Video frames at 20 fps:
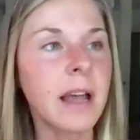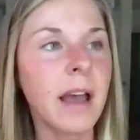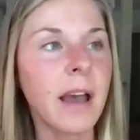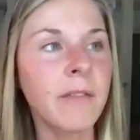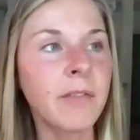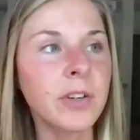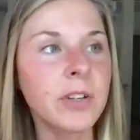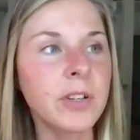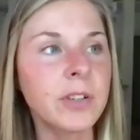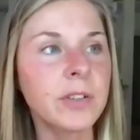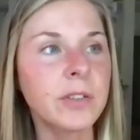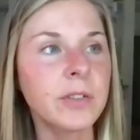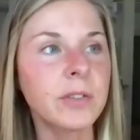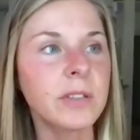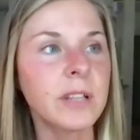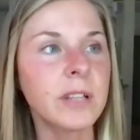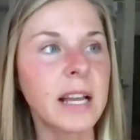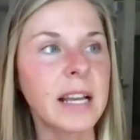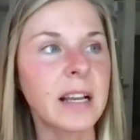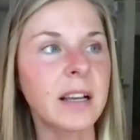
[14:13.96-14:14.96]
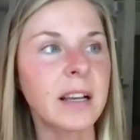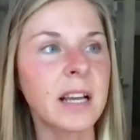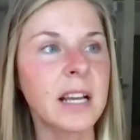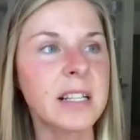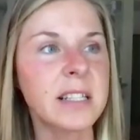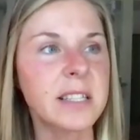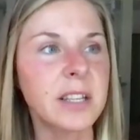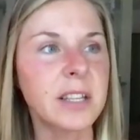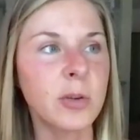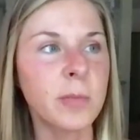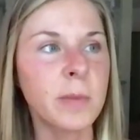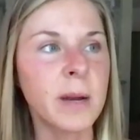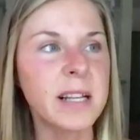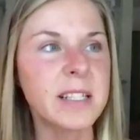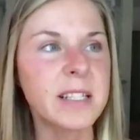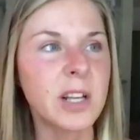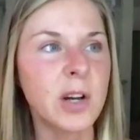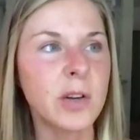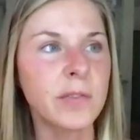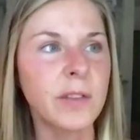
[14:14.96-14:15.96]
ever like consider
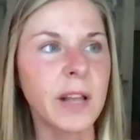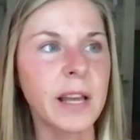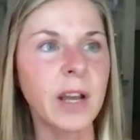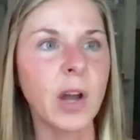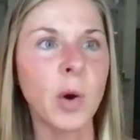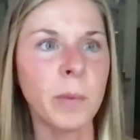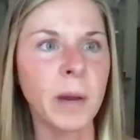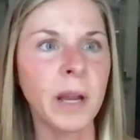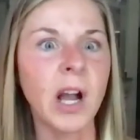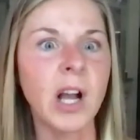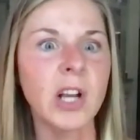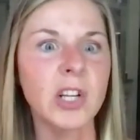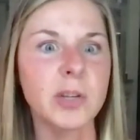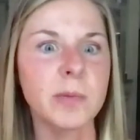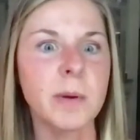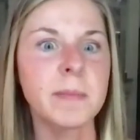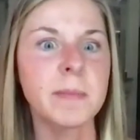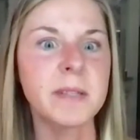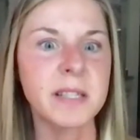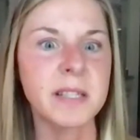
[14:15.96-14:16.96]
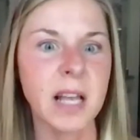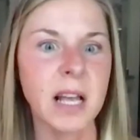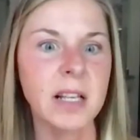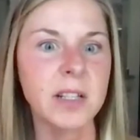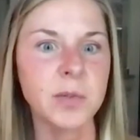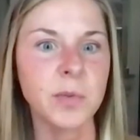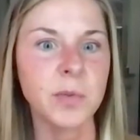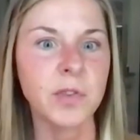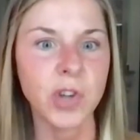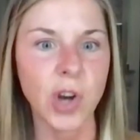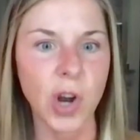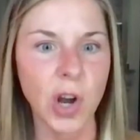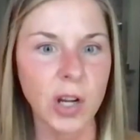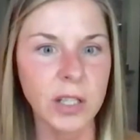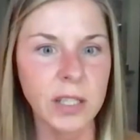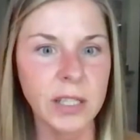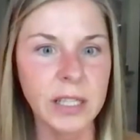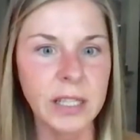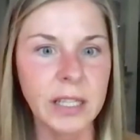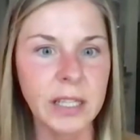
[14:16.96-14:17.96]
myself like, oh my gosh, I'm obsessed with
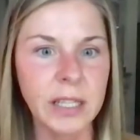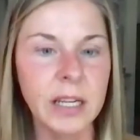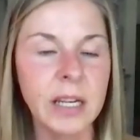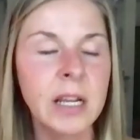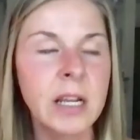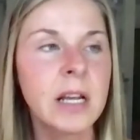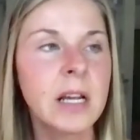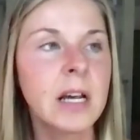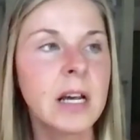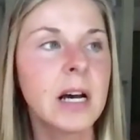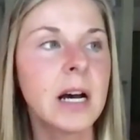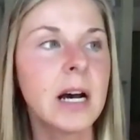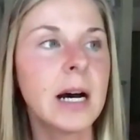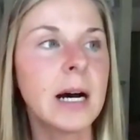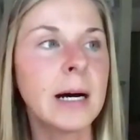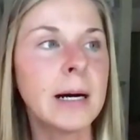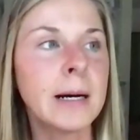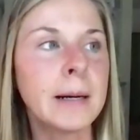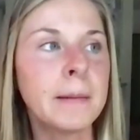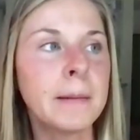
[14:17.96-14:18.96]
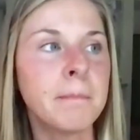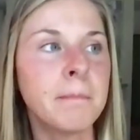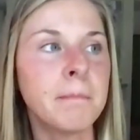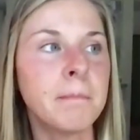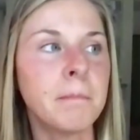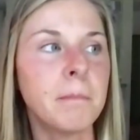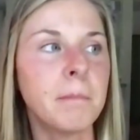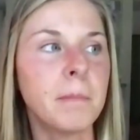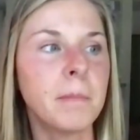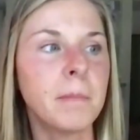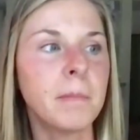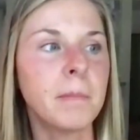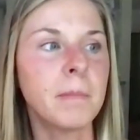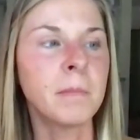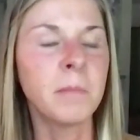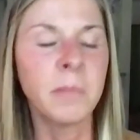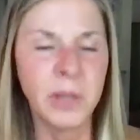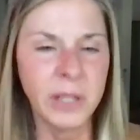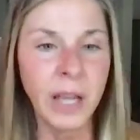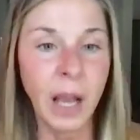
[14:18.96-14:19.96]
chocolate.
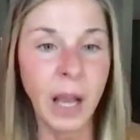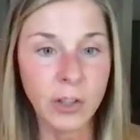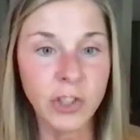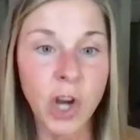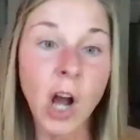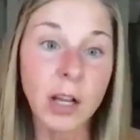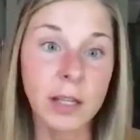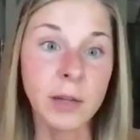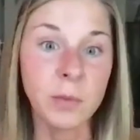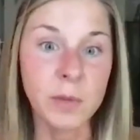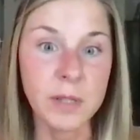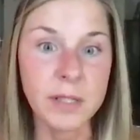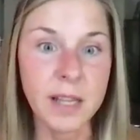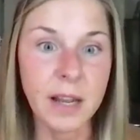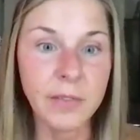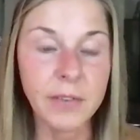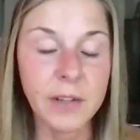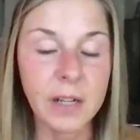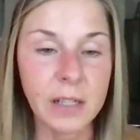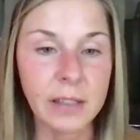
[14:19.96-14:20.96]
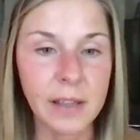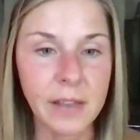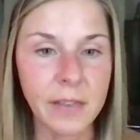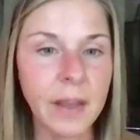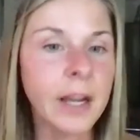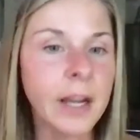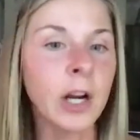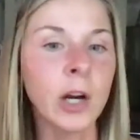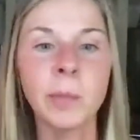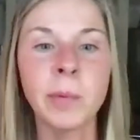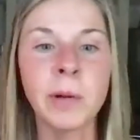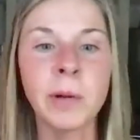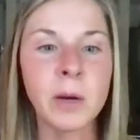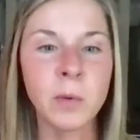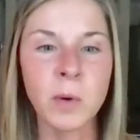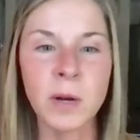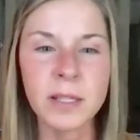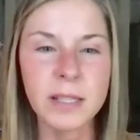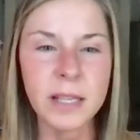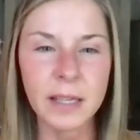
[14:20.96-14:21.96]
Yeah. Chocolate was definitely there, but
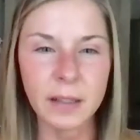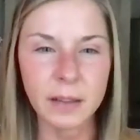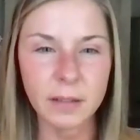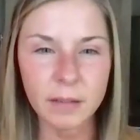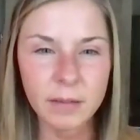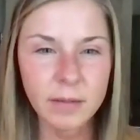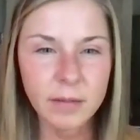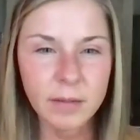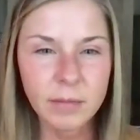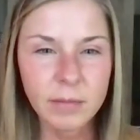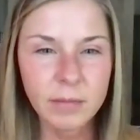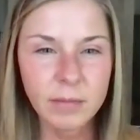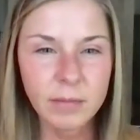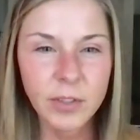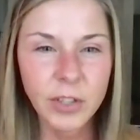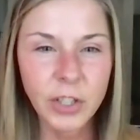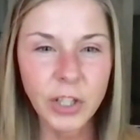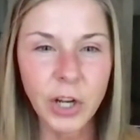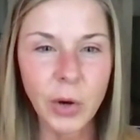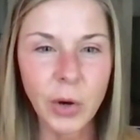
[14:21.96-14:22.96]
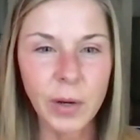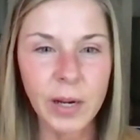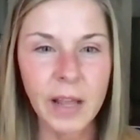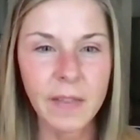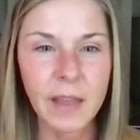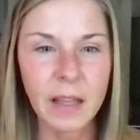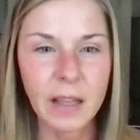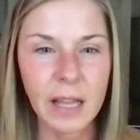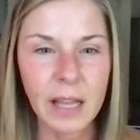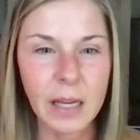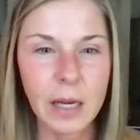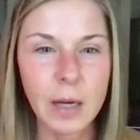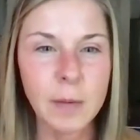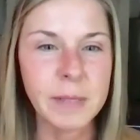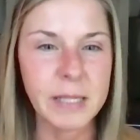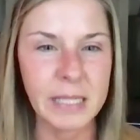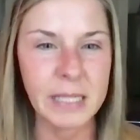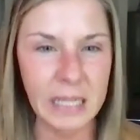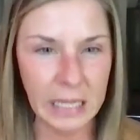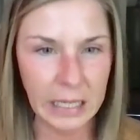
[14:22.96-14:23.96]
it wasn't, anything like
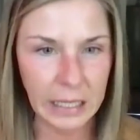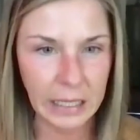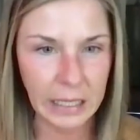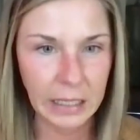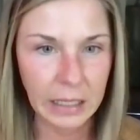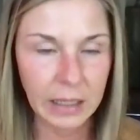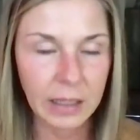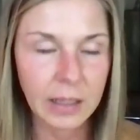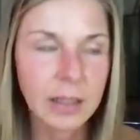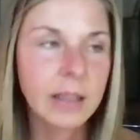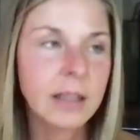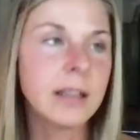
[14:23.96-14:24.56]
obscene.